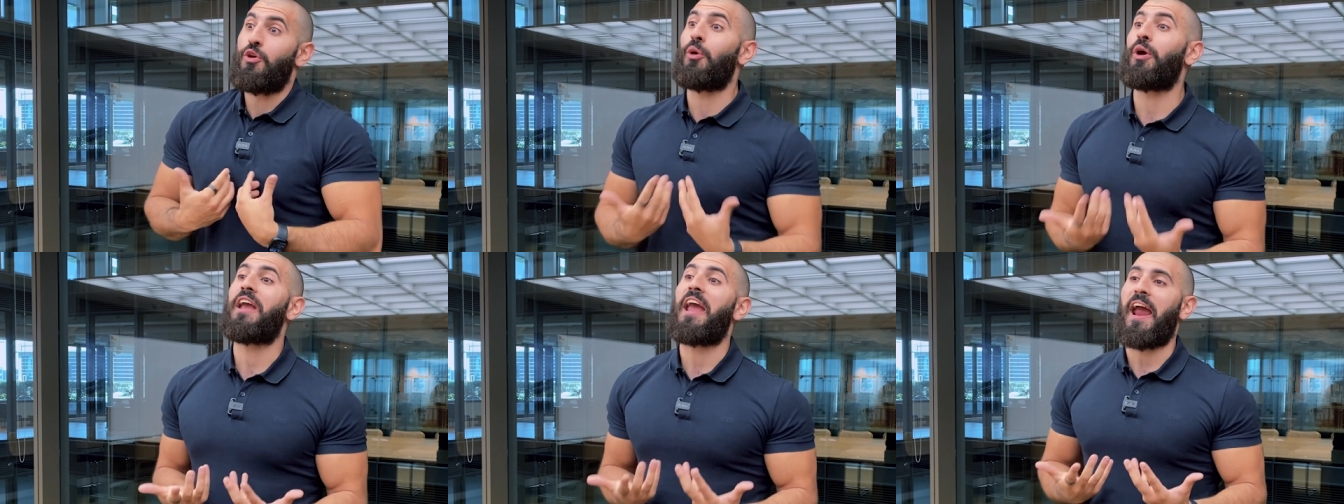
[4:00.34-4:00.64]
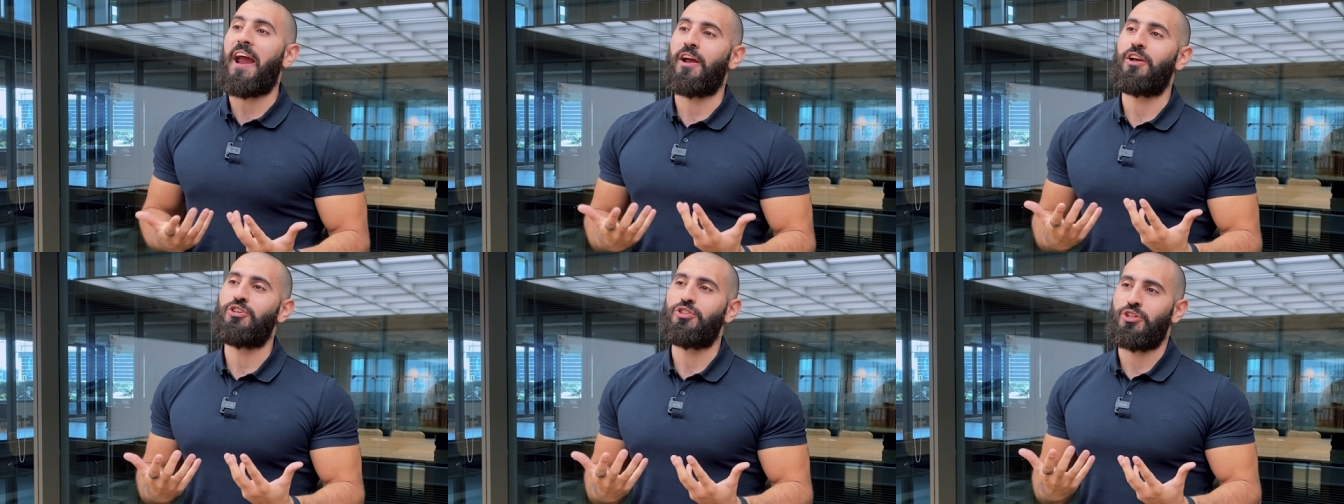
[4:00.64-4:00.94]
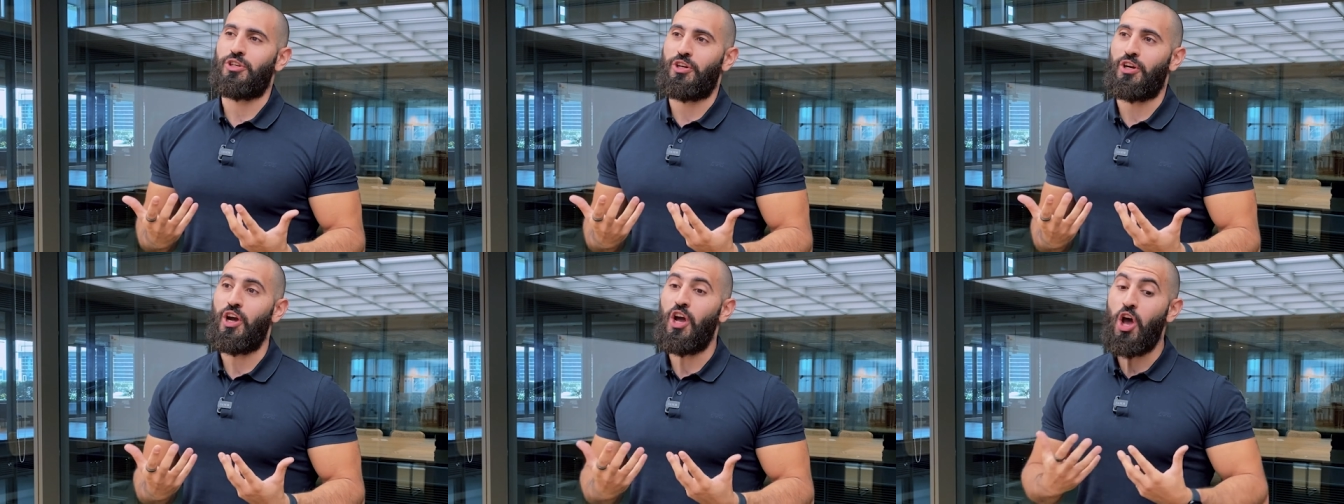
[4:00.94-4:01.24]
your
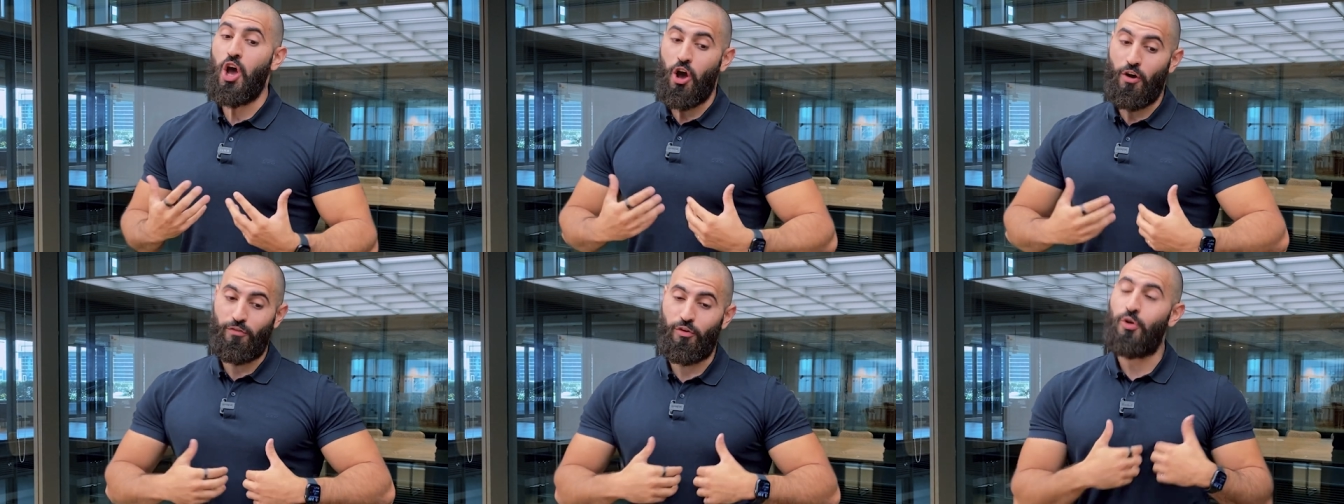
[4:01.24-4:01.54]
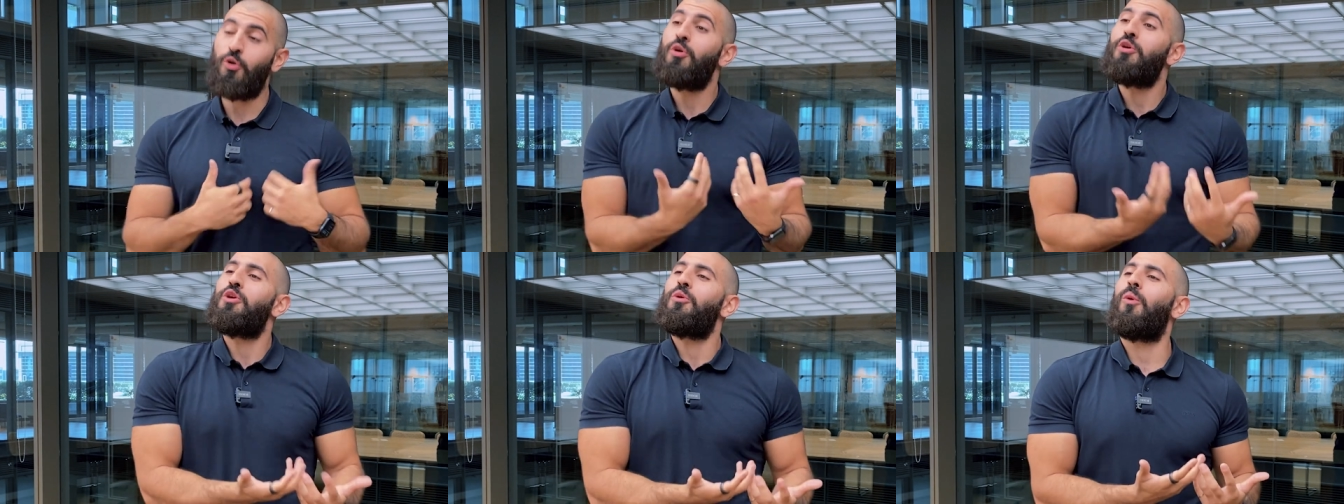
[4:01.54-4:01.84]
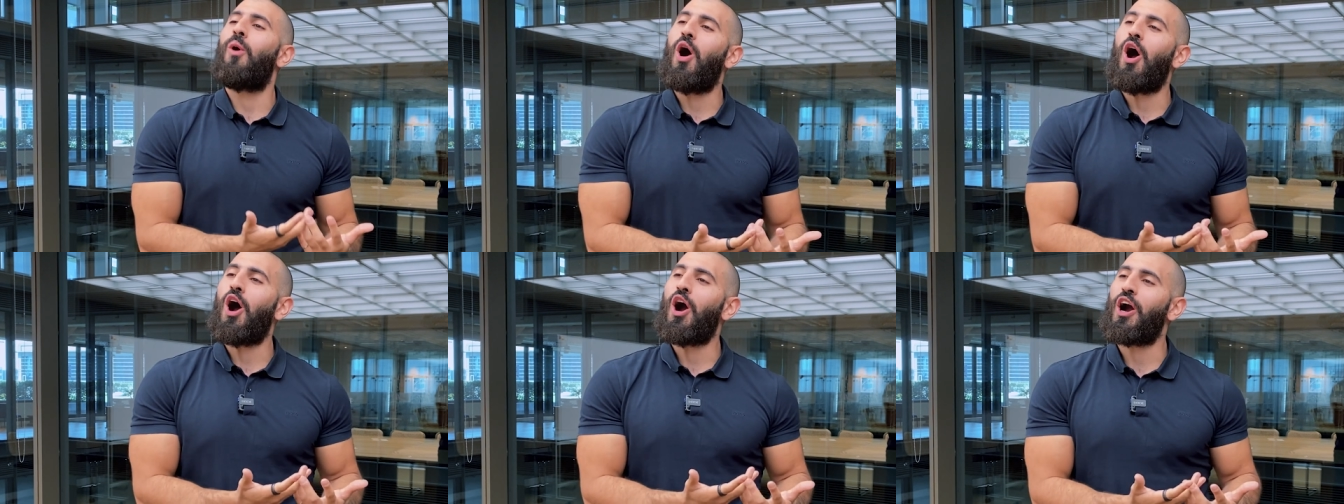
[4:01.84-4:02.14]
character, of who you
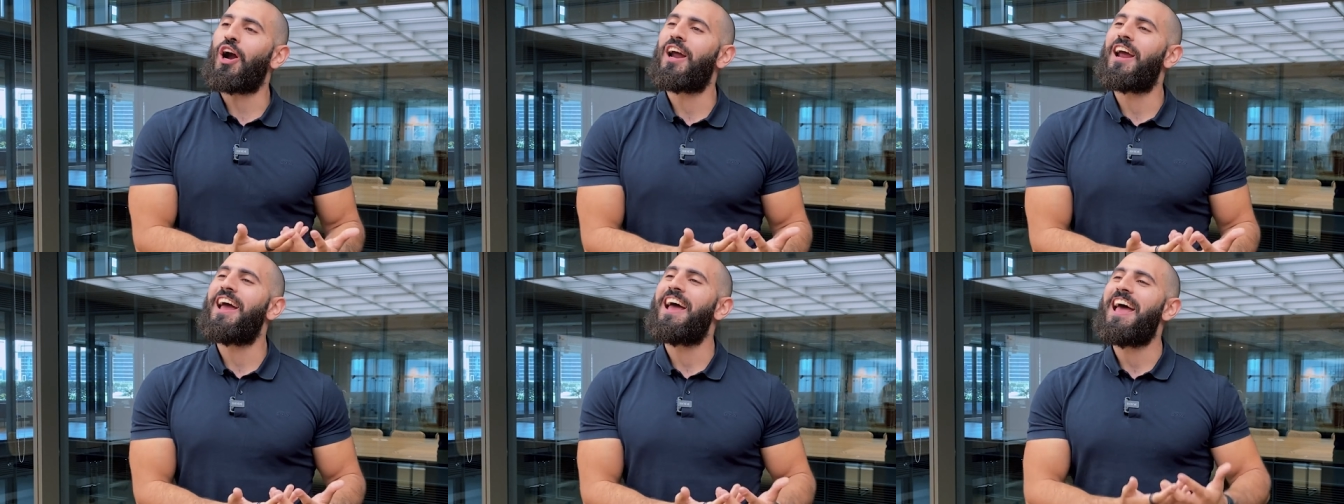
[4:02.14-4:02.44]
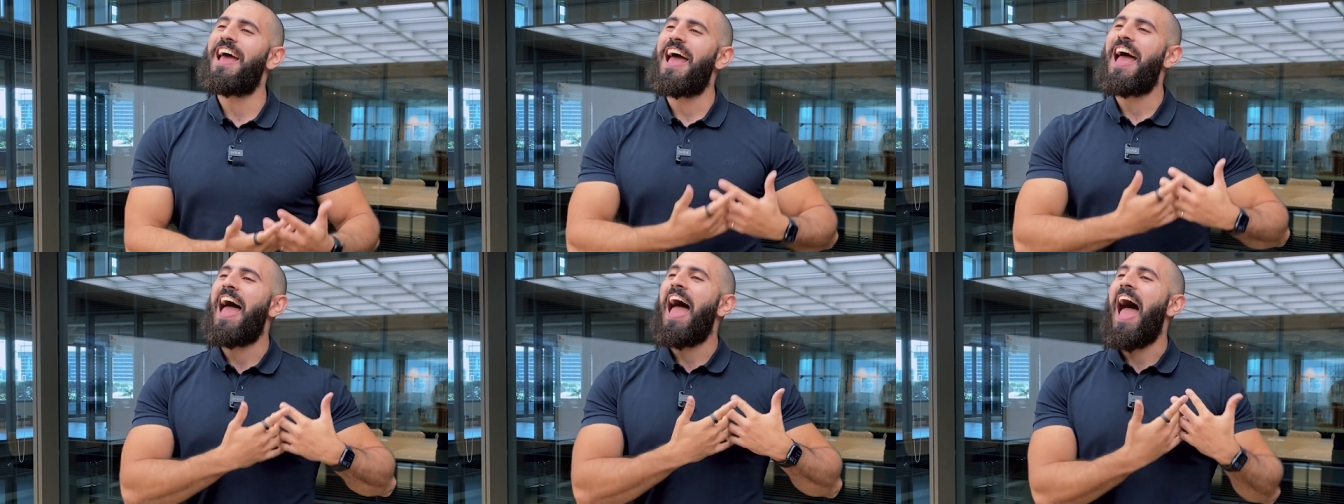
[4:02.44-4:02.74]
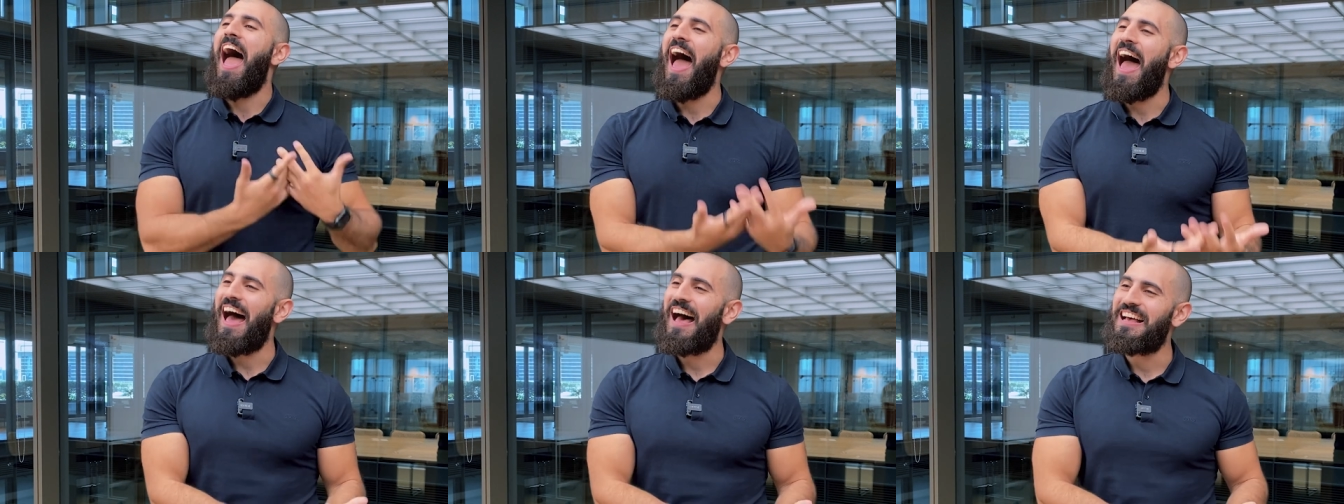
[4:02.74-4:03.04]
are
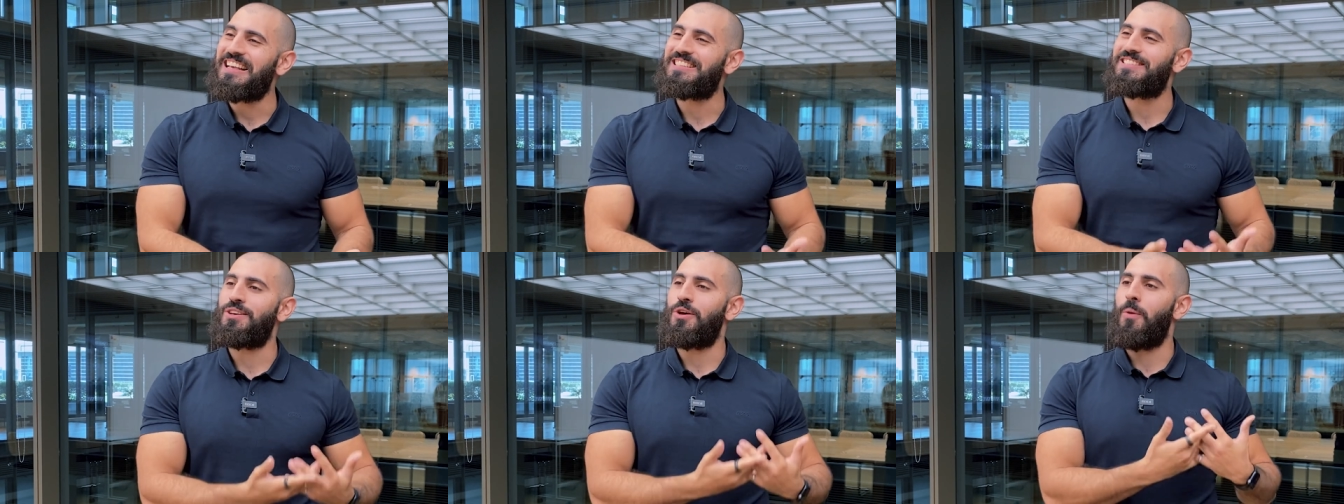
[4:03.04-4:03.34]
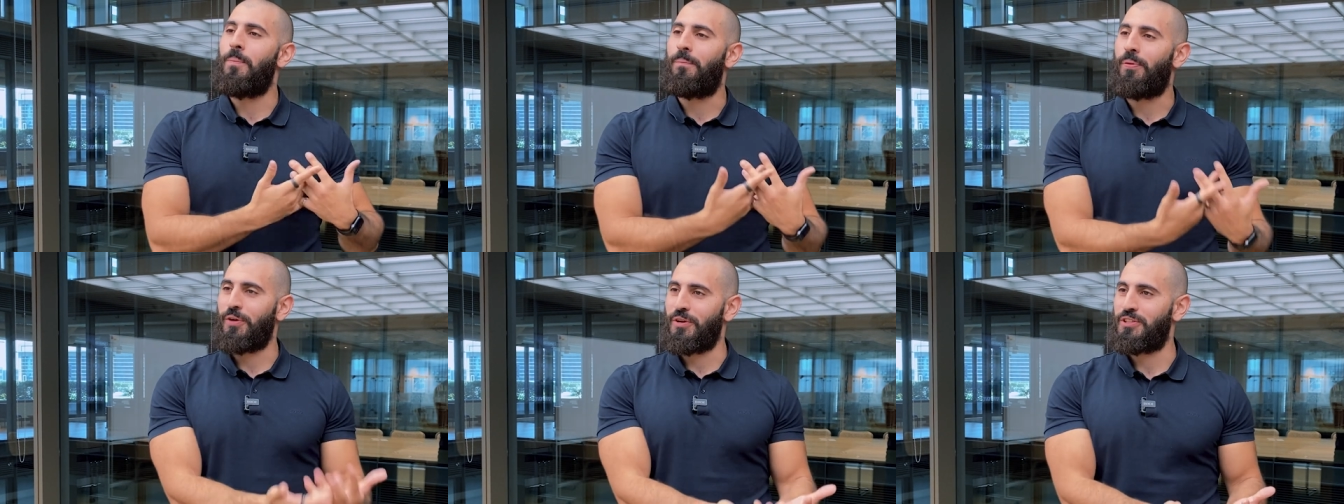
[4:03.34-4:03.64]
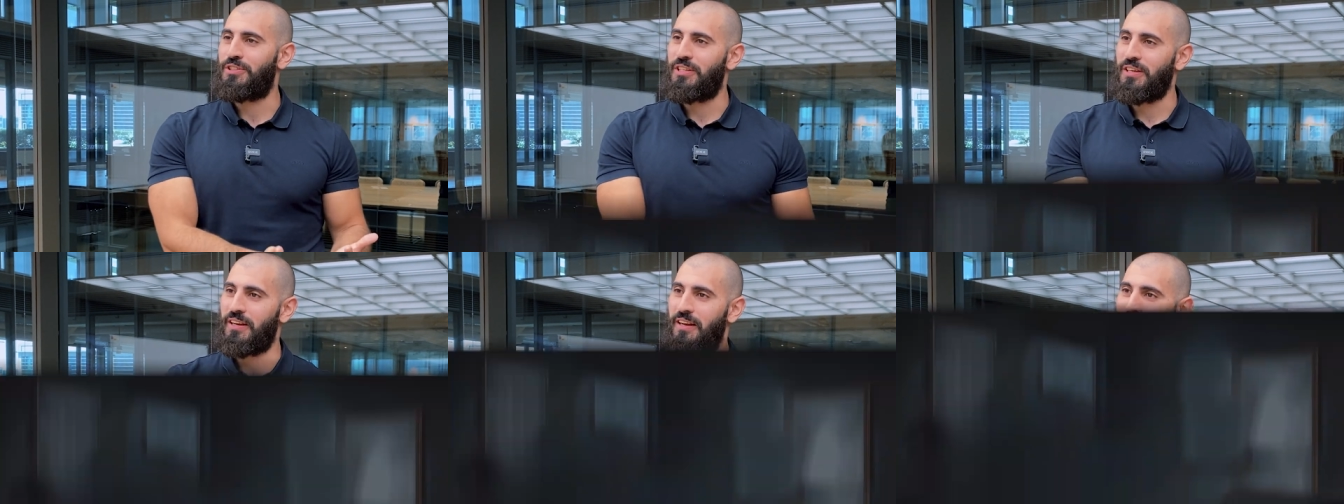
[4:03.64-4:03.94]
as a person.